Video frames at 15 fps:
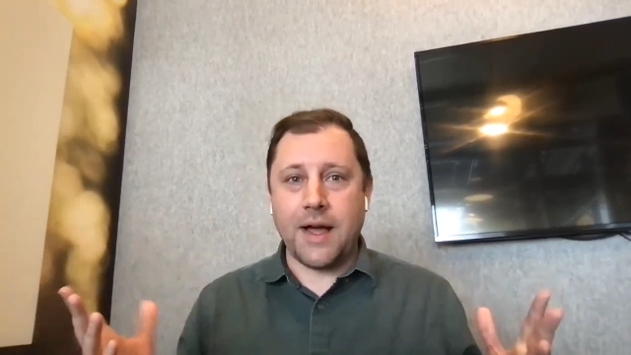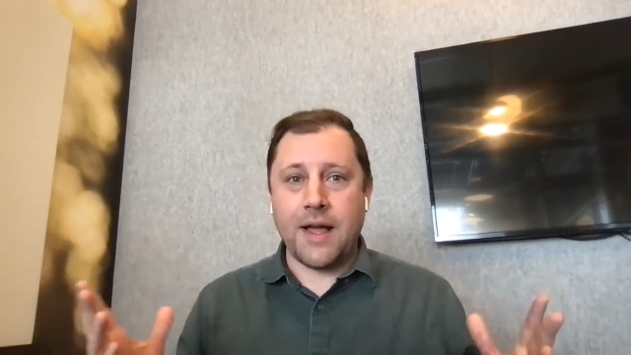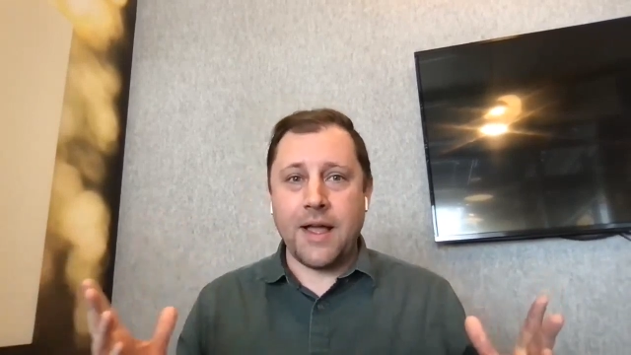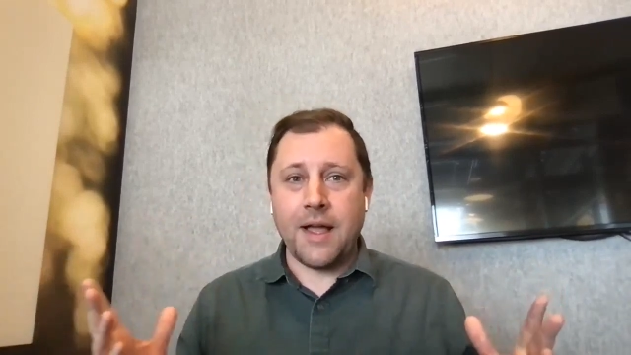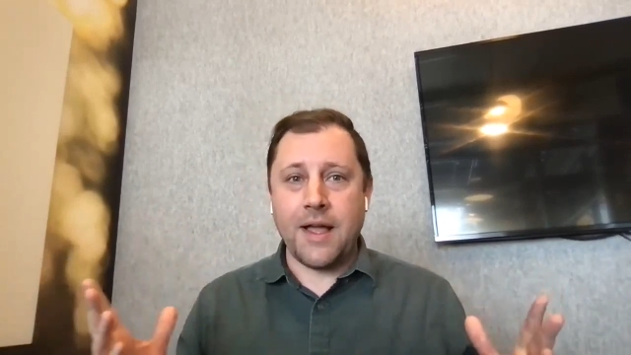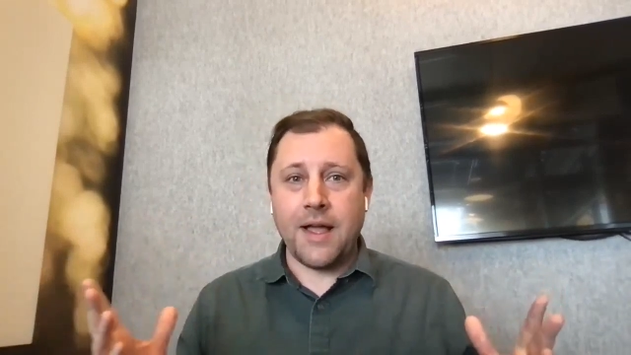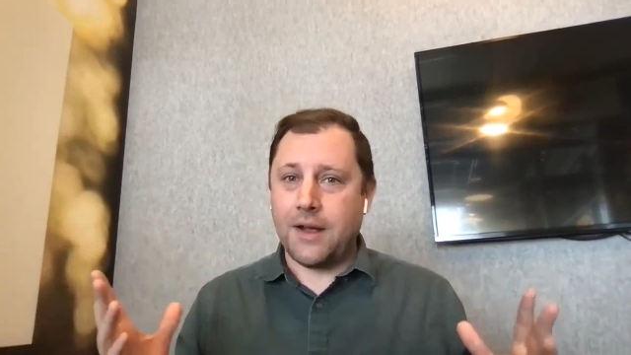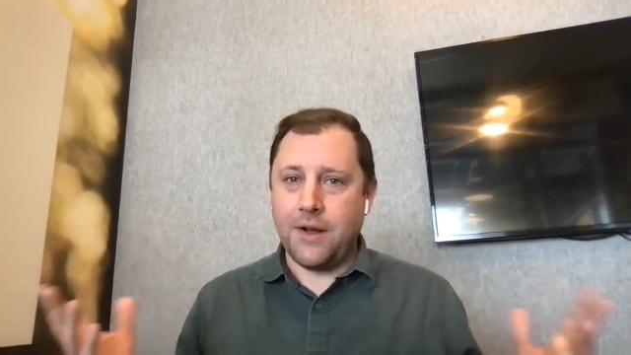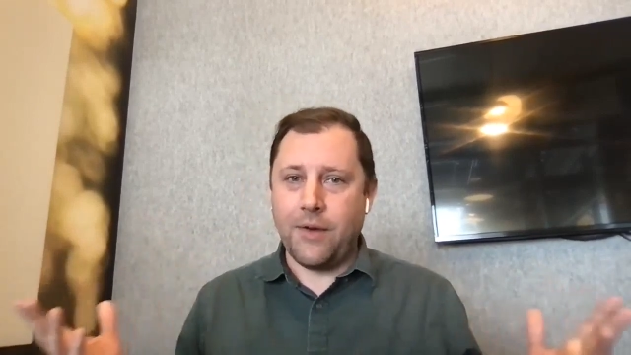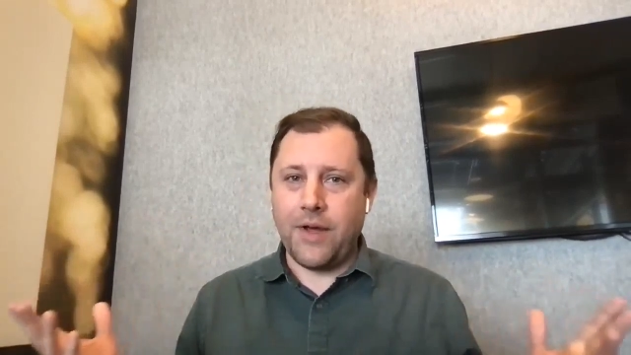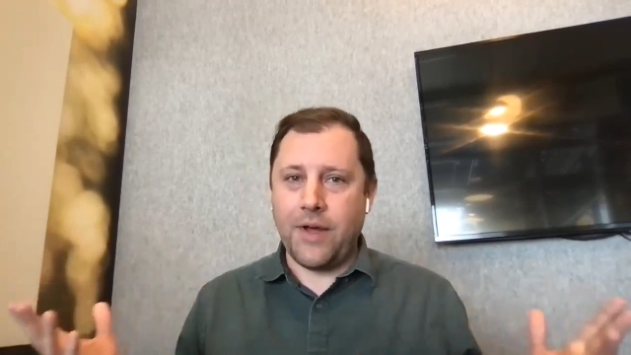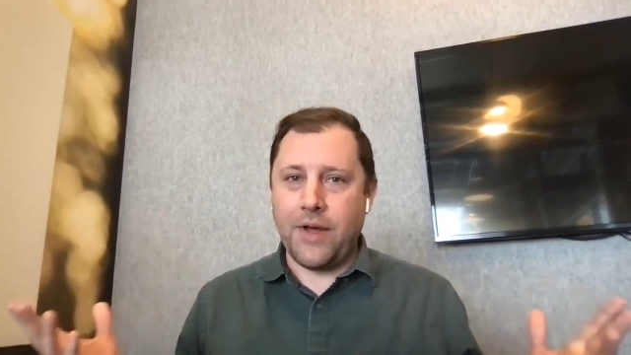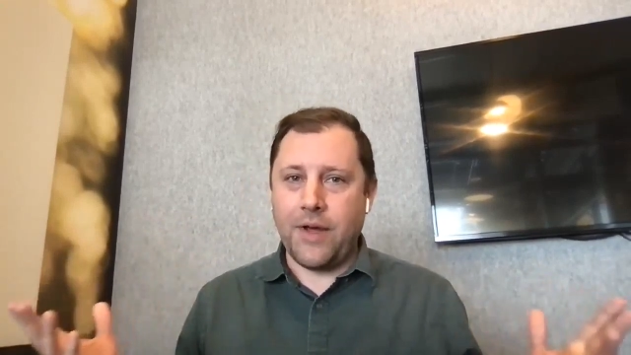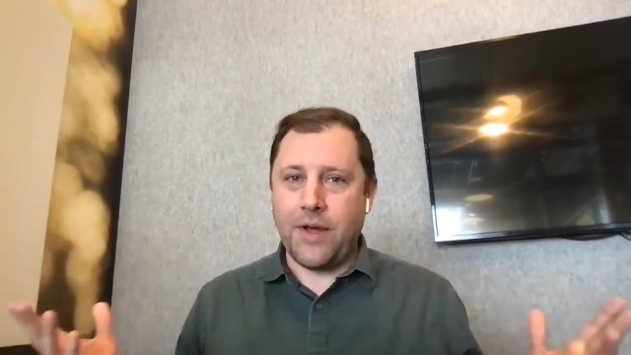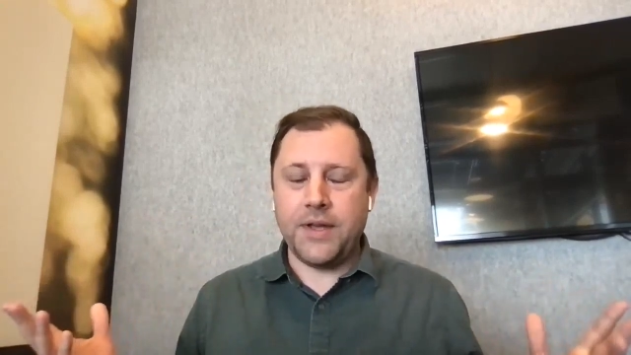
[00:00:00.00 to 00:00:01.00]
I
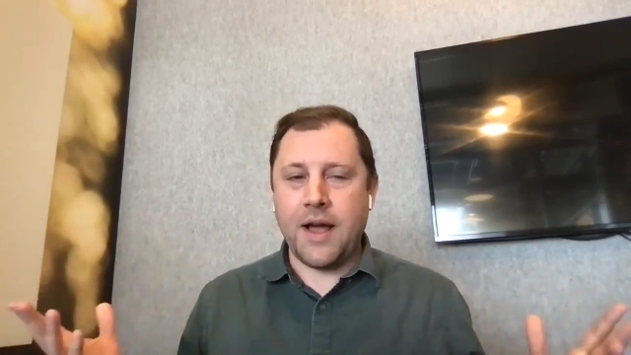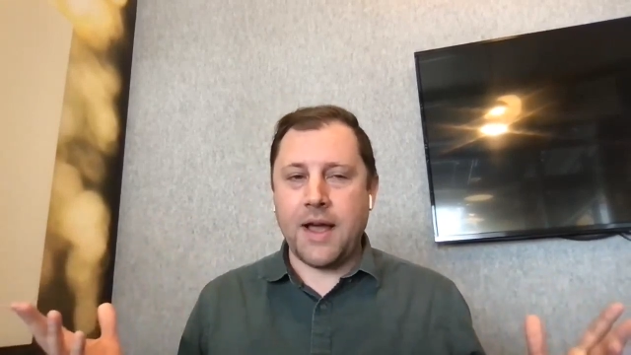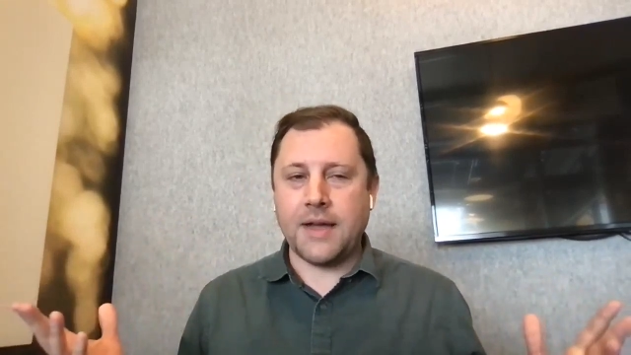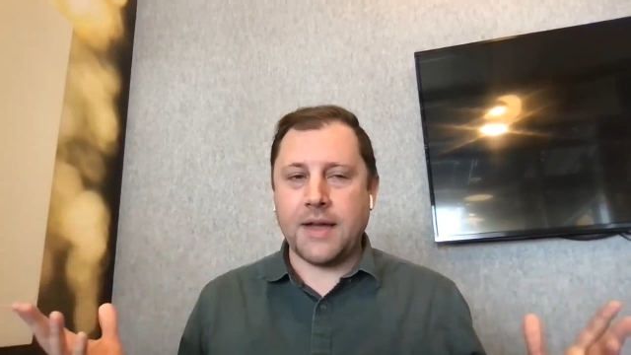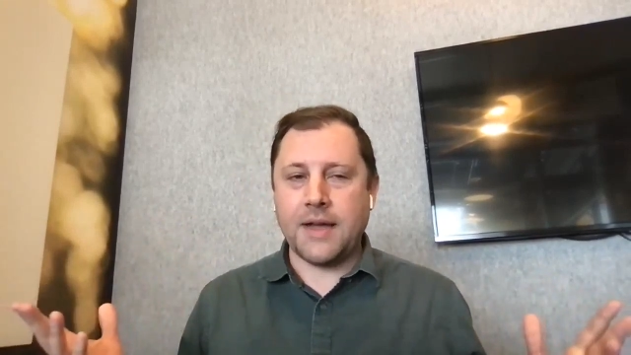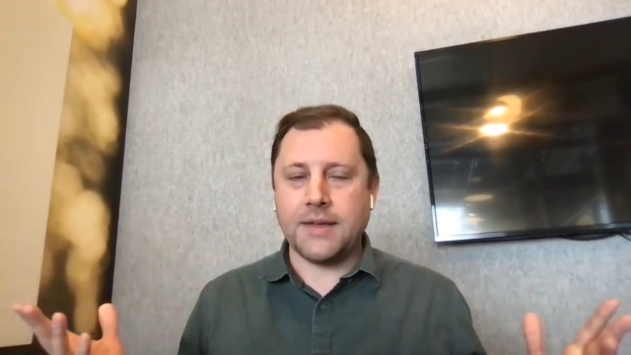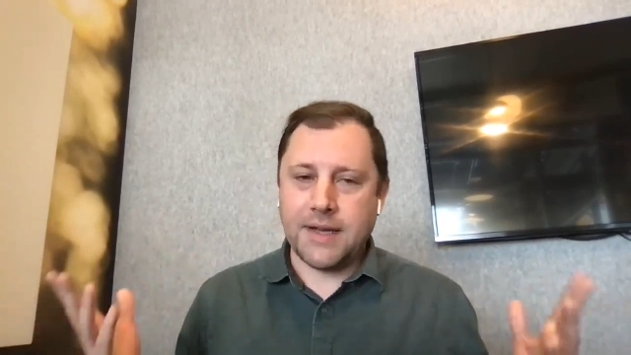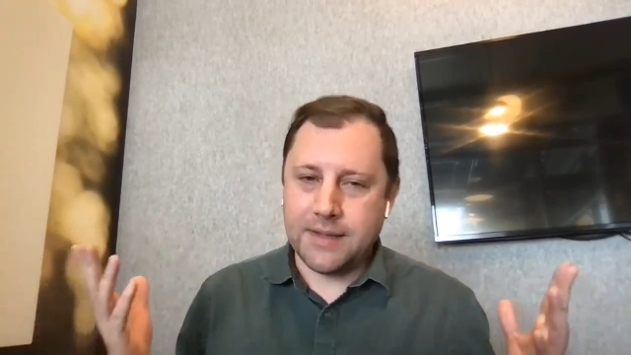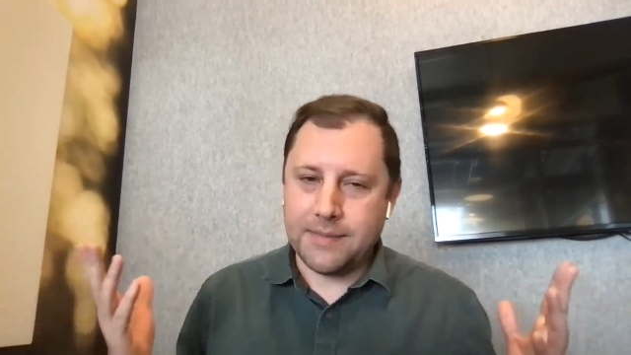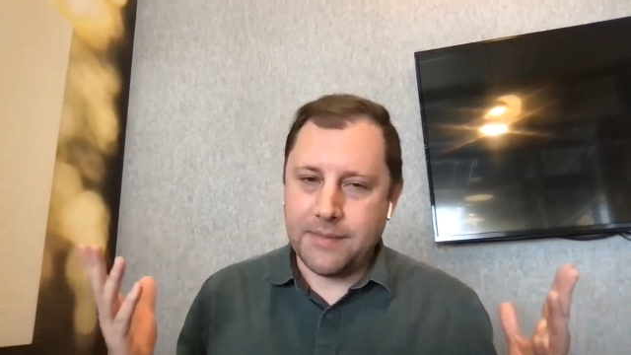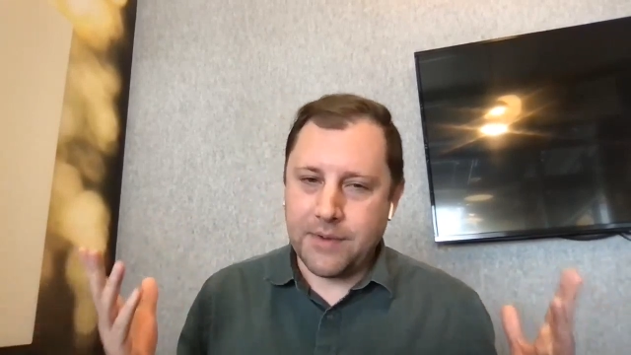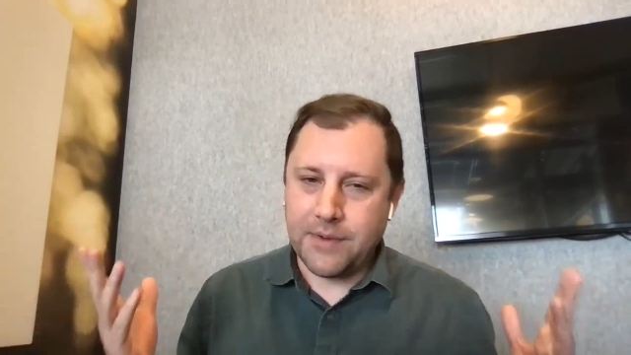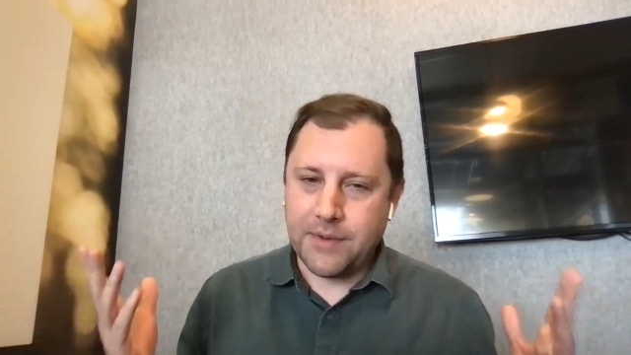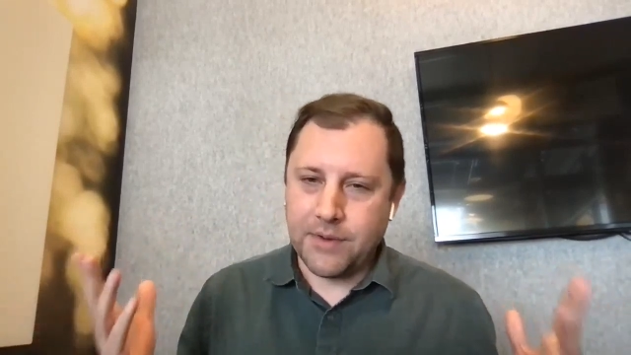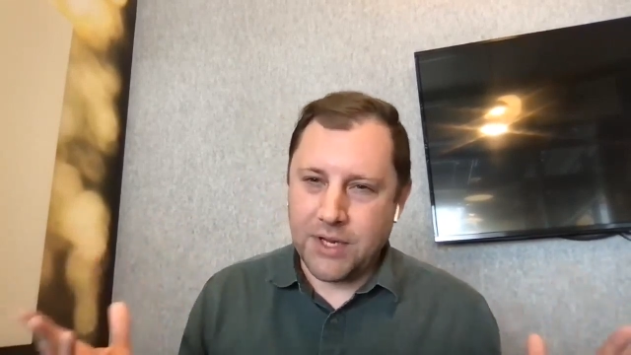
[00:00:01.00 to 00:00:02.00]
know APIs is not
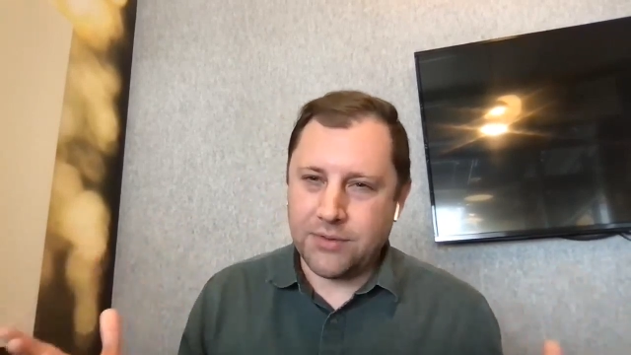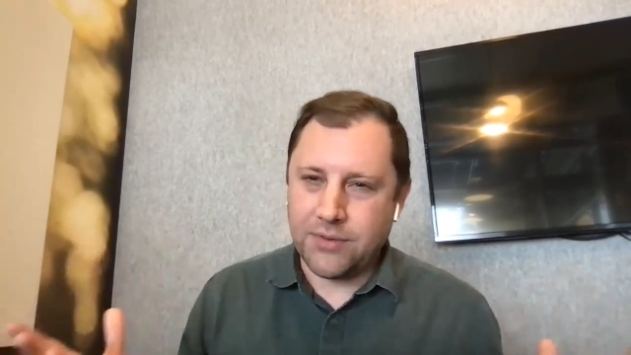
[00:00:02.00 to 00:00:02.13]
the most